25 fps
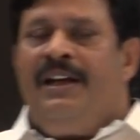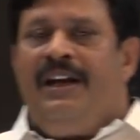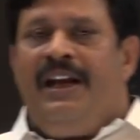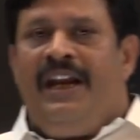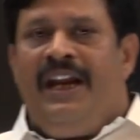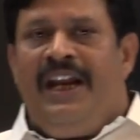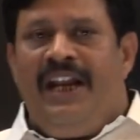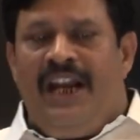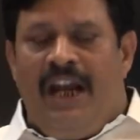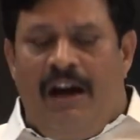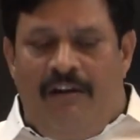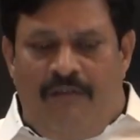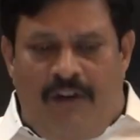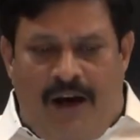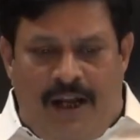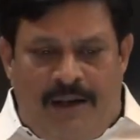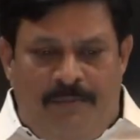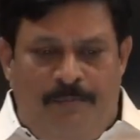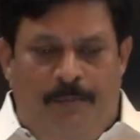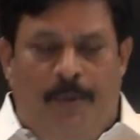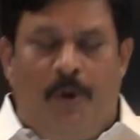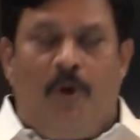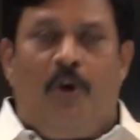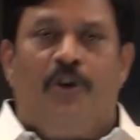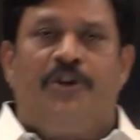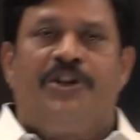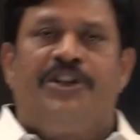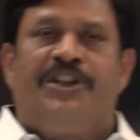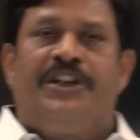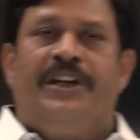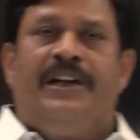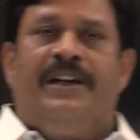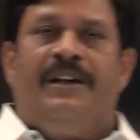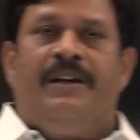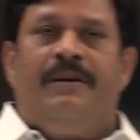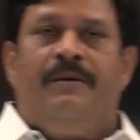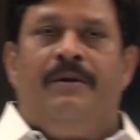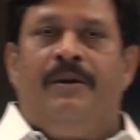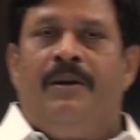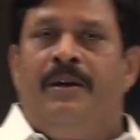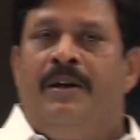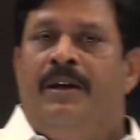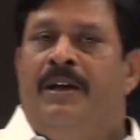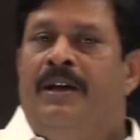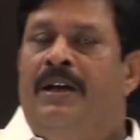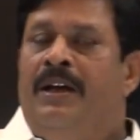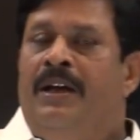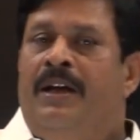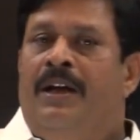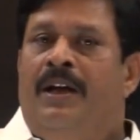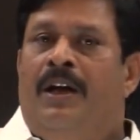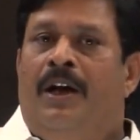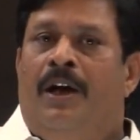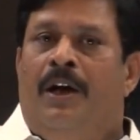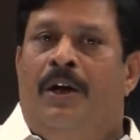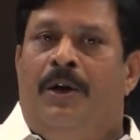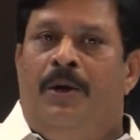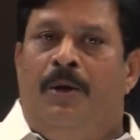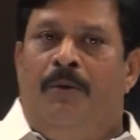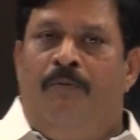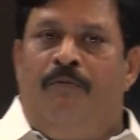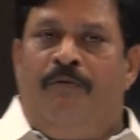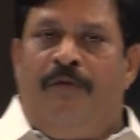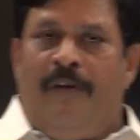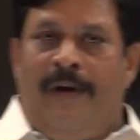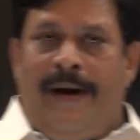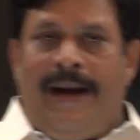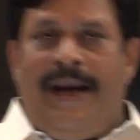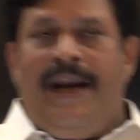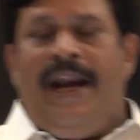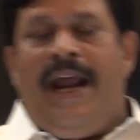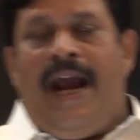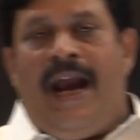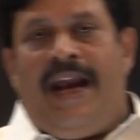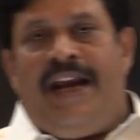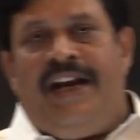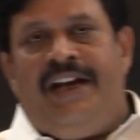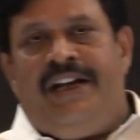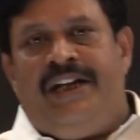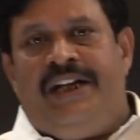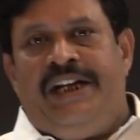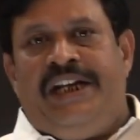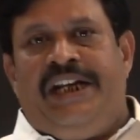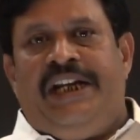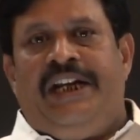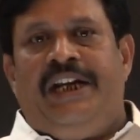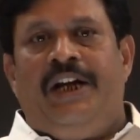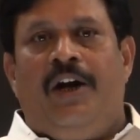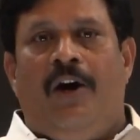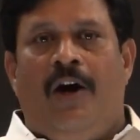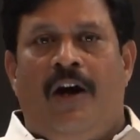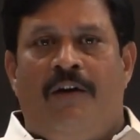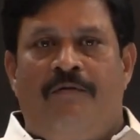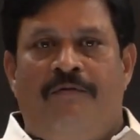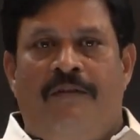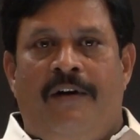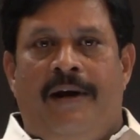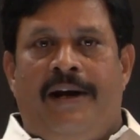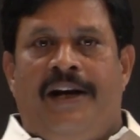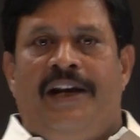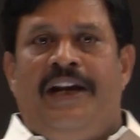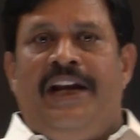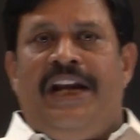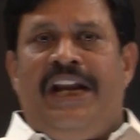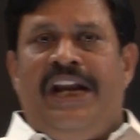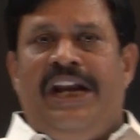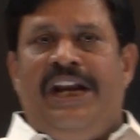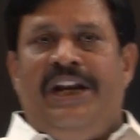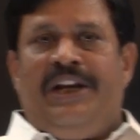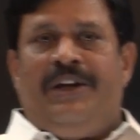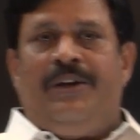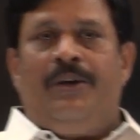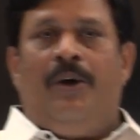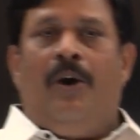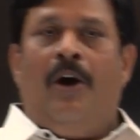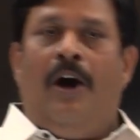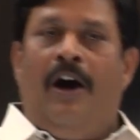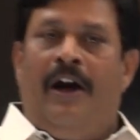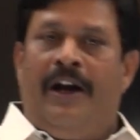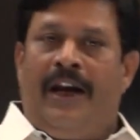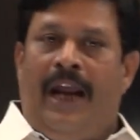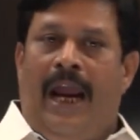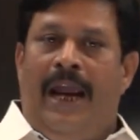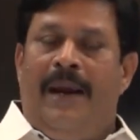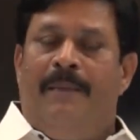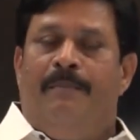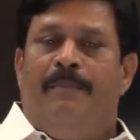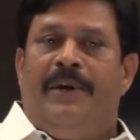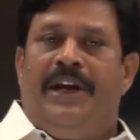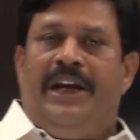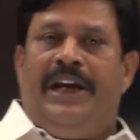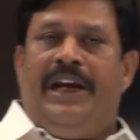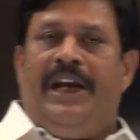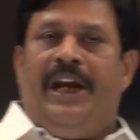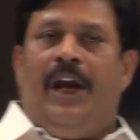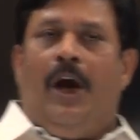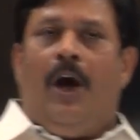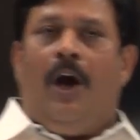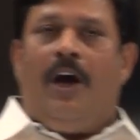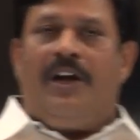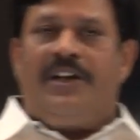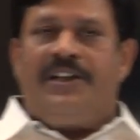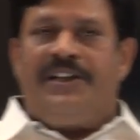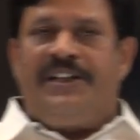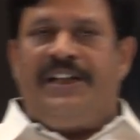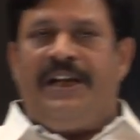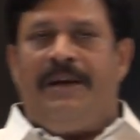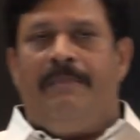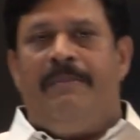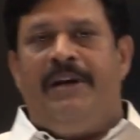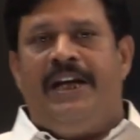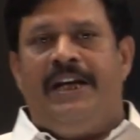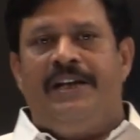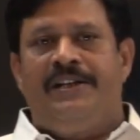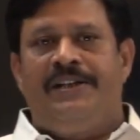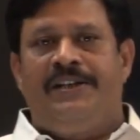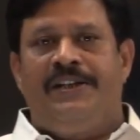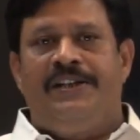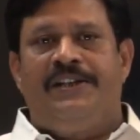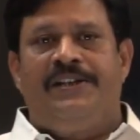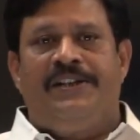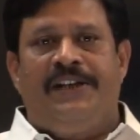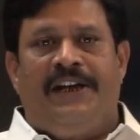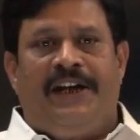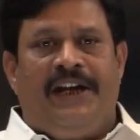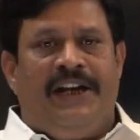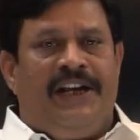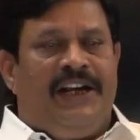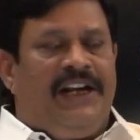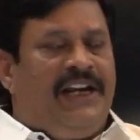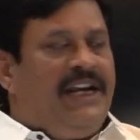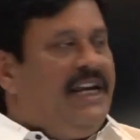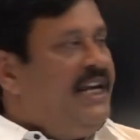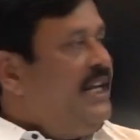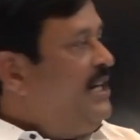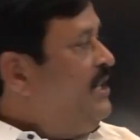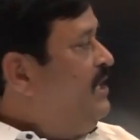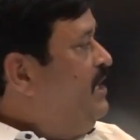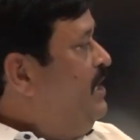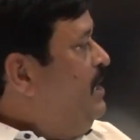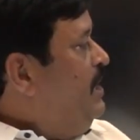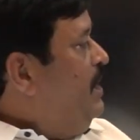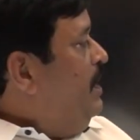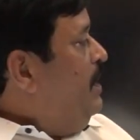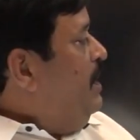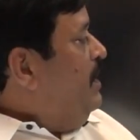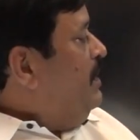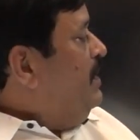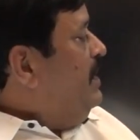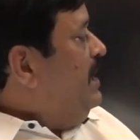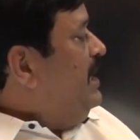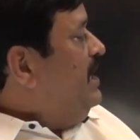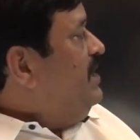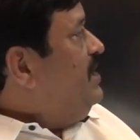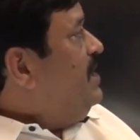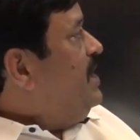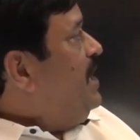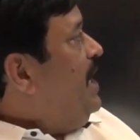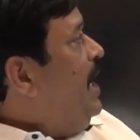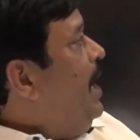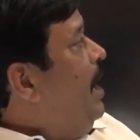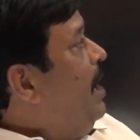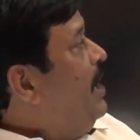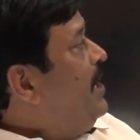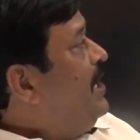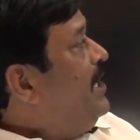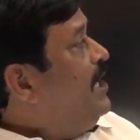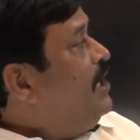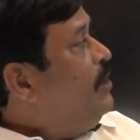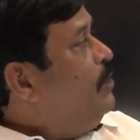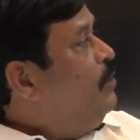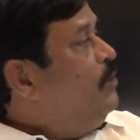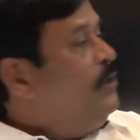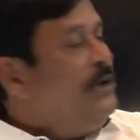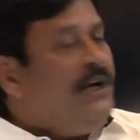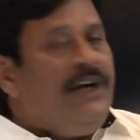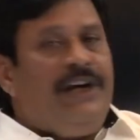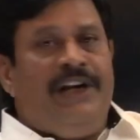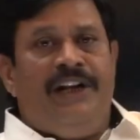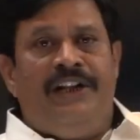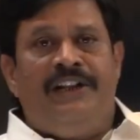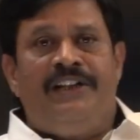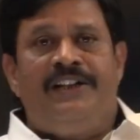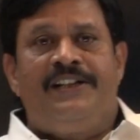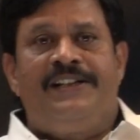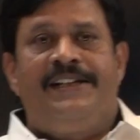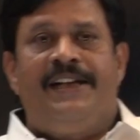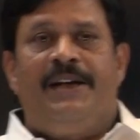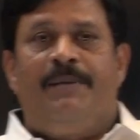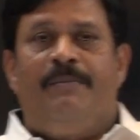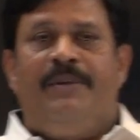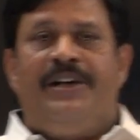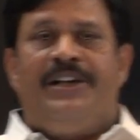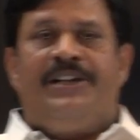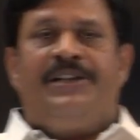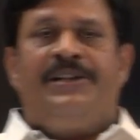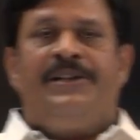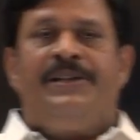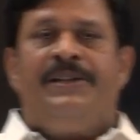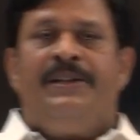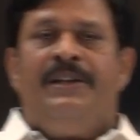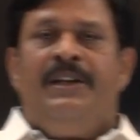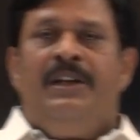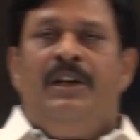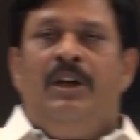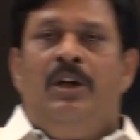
In our portion, for an IIT or for NEET or IPE or CBSE second year, these 3 are included in the syllabus.